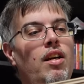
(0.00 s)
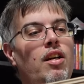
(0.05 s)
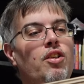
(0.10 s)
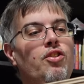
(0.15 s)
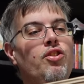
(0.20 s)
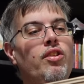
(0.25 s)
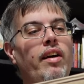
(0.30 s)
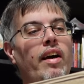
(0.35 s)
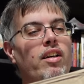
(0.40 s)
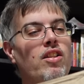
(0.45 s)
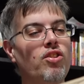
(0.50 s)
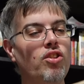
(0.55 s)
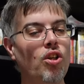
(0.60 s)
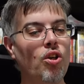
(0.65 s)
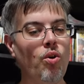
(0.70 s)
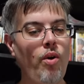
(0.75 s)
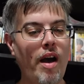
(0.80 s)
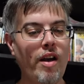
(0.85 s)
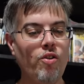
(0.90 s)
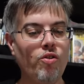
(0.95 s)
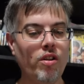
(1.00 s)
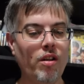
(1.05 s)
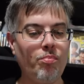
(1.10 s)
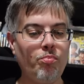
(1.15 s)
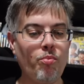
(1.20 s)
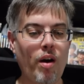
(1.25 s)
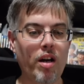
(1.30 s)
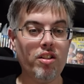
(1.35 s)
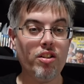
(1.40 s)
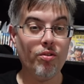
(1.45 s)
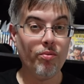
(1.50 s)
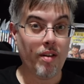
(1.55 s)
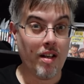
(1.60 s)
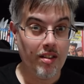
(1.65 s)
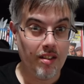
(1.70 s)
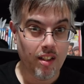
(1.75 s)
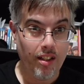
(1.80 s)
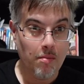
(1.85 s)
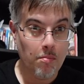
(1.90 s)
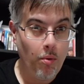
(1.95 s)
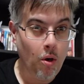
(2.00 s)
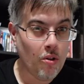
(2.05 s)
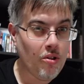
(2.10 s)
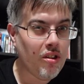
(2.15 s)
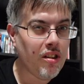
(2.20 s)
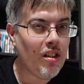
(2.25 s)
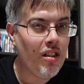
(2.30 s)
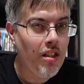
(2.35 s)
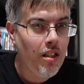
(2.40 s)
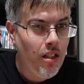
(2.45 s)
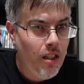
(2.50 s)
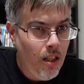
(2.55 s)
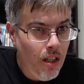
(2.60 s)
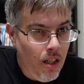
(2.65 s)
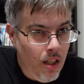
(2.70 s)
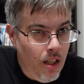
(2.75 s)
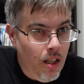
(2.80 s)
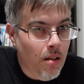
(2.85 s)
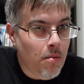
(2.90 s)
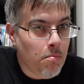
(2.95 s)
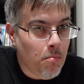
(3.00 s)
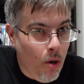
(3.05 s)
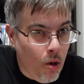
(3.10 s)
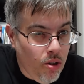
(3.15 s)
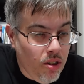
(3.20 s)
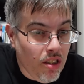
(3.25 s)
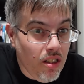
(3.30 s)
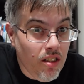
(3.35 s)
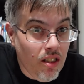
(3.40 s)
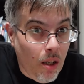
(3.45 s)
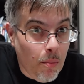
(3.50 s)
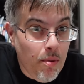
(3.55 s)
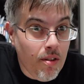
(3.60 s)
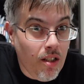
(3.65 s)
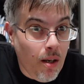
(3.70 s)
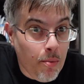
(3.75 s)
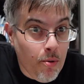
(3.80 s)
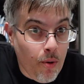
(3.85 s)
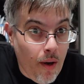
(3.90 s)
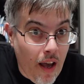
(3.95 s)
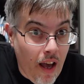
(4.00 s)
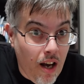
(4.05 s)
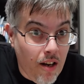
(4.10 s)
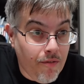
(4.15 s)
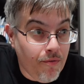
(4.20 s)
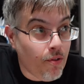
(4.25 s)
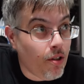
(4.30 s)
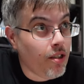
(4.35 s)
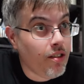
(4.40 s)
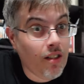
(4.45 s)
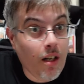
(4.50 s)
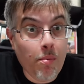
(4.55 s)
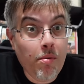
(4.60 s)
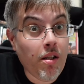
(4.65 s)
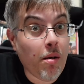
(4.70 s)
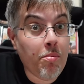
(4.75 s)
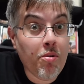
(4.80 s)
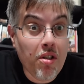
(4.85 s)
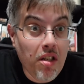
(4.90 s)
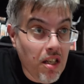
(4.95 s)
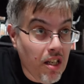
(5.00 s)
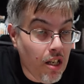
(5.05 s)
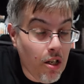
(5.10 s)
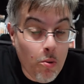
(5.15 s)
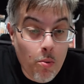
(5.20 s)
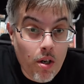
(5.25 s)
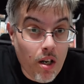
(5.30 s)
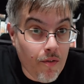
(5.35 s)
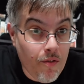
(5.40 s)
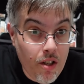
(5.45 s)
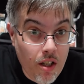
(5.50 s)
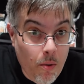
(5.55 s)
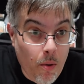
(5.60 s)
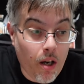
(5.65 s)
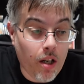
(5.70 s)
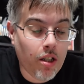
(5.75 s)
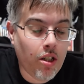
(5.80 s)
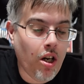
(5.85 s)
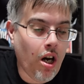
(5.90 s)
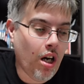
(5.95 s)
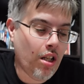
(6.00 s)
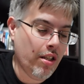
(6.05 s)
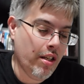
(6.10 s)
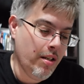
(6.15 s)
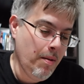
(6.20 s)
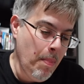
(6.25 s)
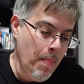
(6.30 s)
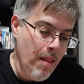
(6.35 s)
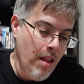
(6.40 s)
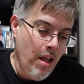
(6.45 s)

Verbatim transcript: You guys know I grew up watching wrestling, mostly mostly W W F or W W E, whatever you want to call it,